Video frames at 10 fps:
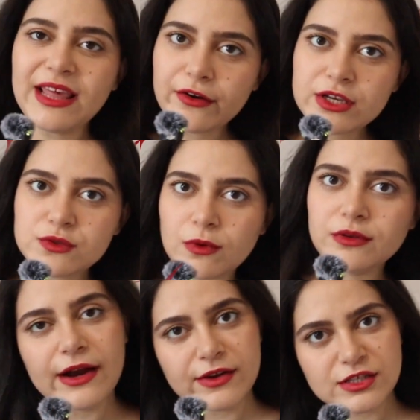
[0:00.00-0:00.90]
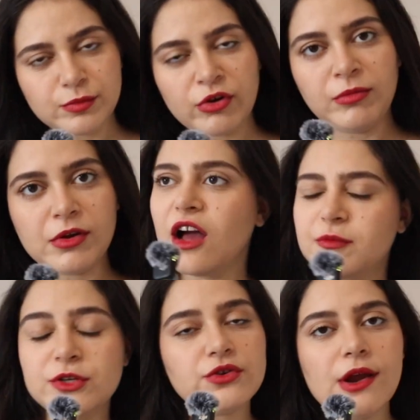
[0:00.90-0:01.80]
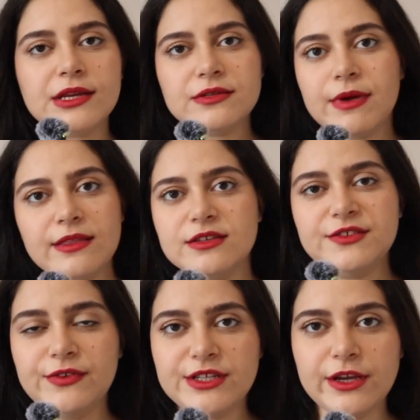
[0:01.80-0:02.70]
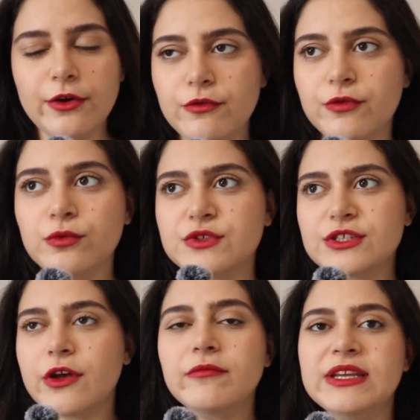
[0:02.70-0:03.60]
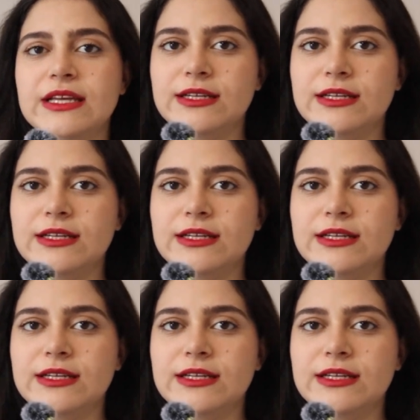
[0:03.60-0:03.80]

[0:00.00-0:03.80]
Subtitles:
there is one. There is a problem. I've been trying to make this video for so many